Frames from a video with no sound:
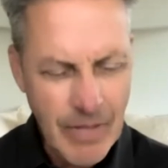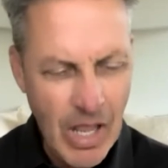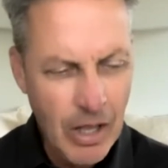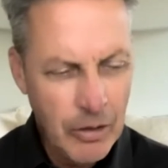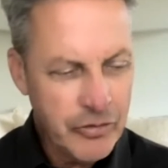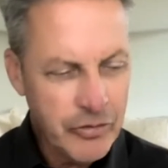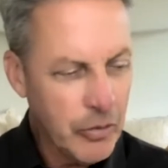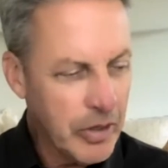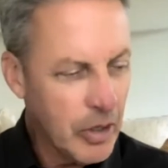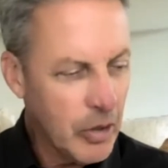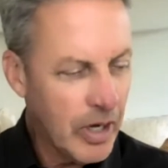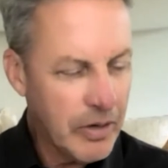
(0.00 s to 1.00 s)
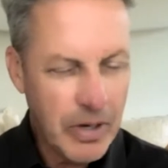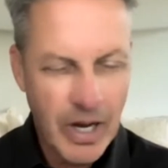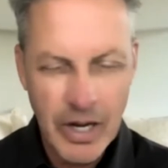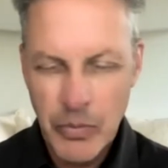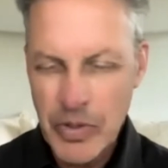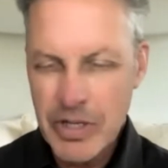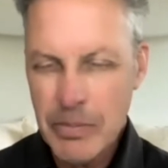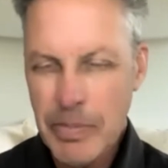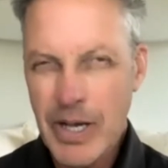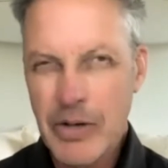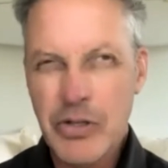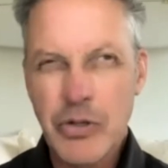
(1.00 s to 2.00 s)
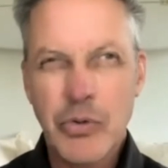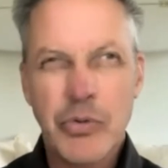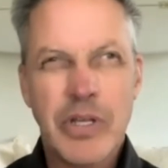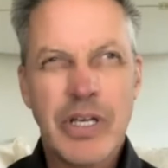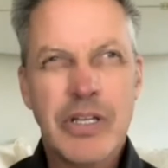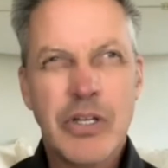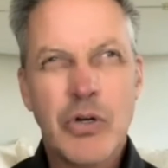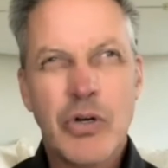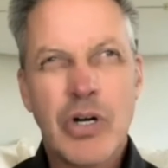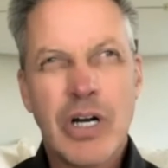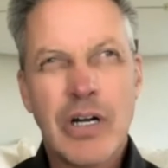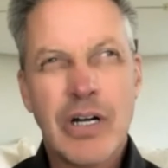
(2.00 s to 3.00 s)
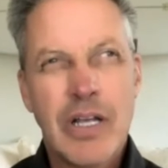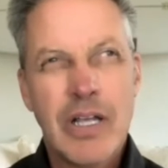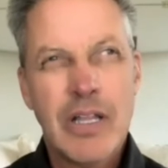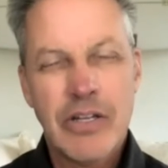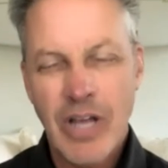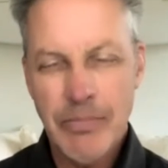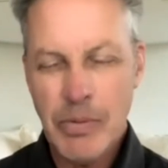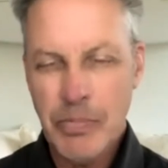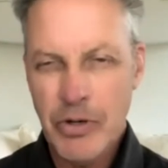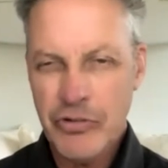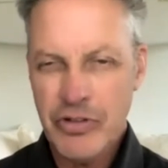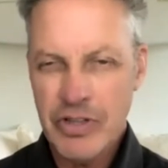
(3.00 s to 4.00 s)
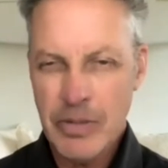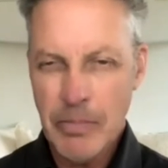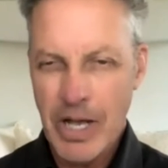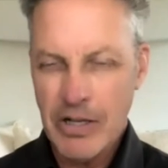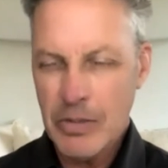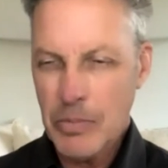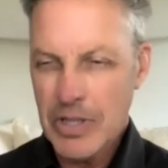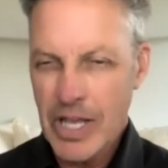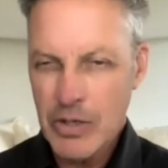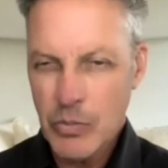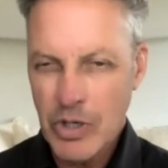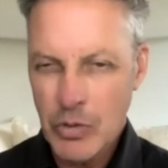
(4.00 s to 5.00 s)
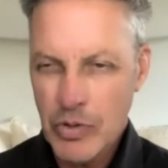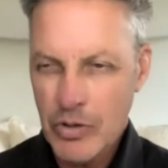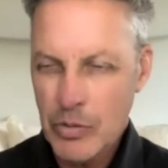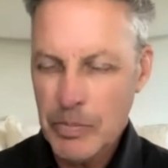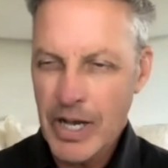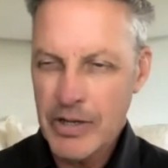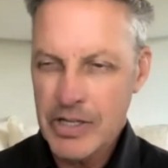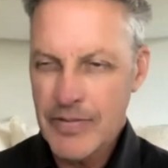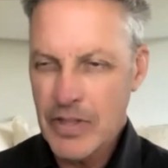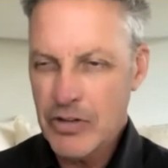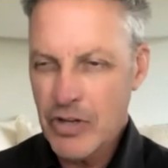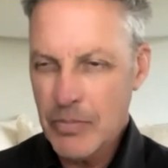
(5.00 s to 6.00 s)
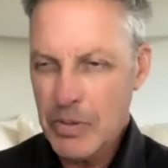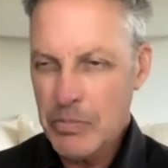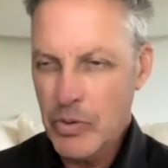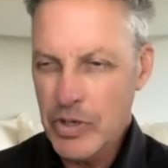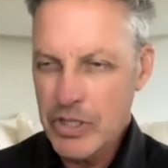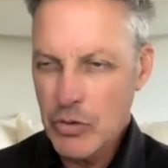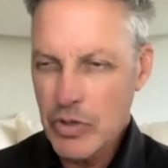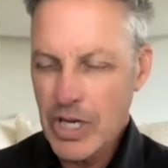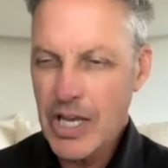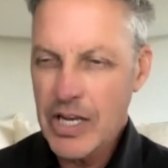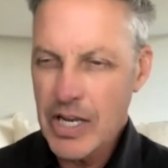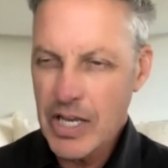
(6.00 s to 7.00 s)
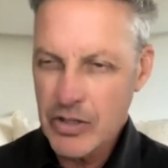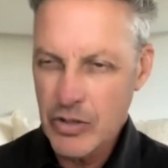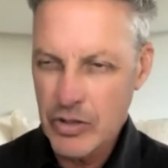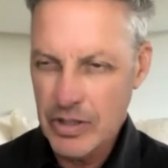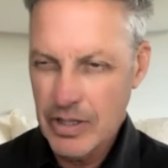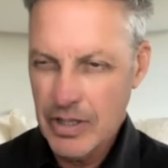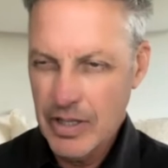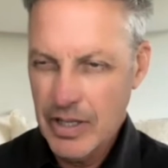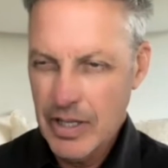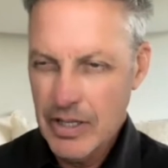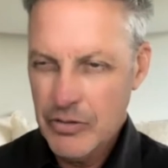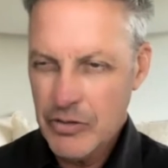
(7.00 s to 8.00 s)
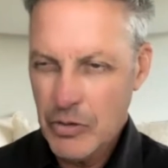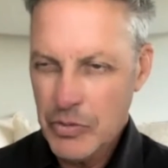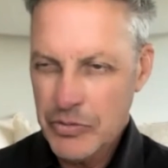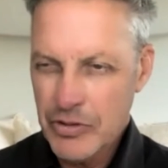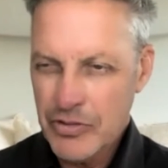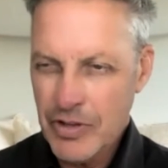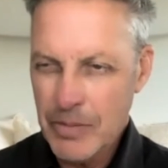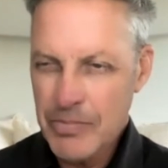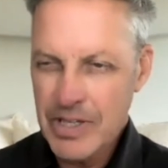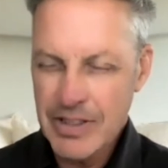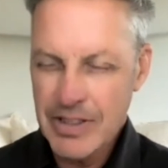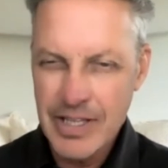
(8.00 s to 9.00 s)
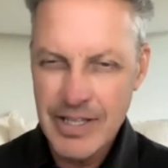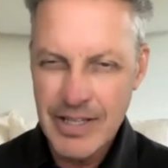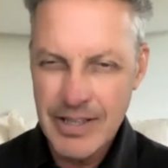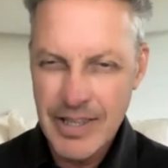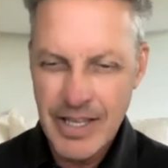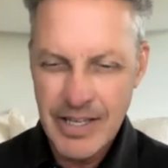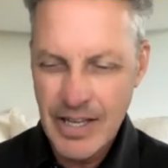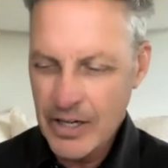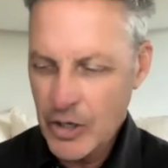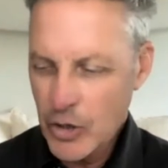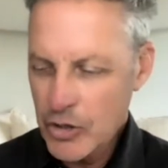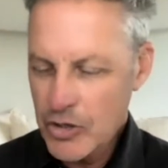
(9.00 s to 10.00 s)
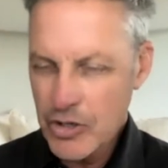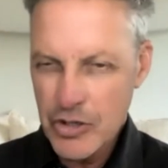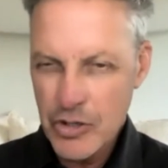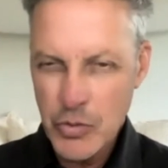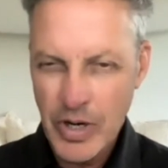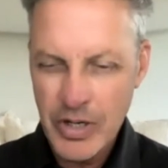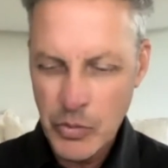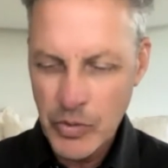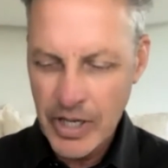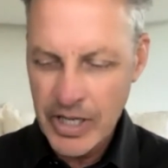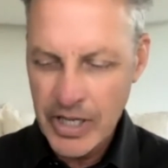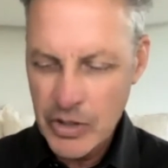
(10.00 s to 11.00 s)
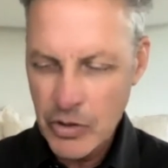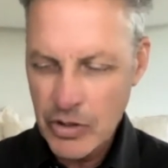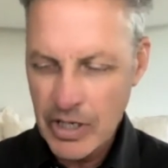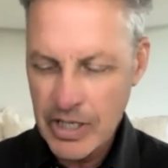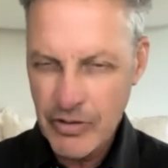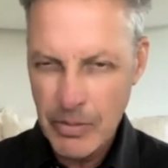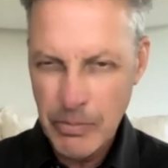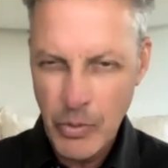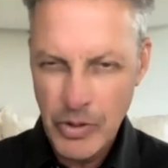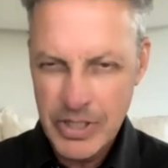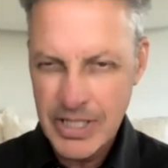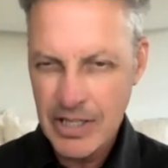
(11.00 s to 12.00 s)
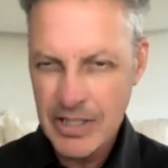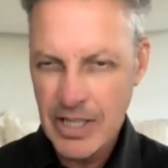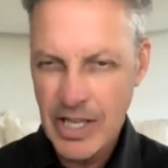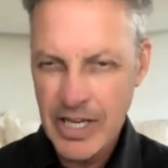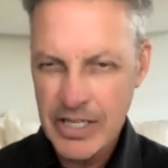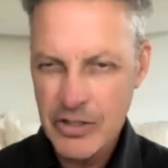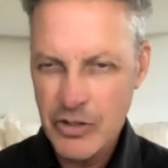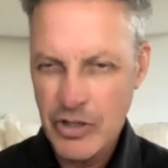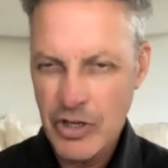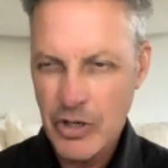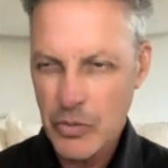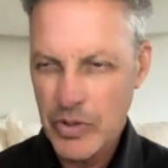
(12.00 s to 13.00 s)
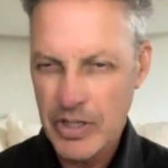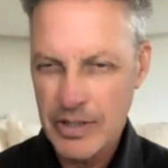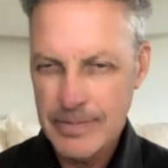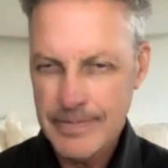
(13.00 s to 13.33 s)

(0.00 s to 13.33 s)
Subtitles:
Also, though, I read about you that you are the type of person that Malcolm Gladwell wrote about in The Tipping Point. You're a connector. So is this something that occurred to you right away or at some point down the line in your career?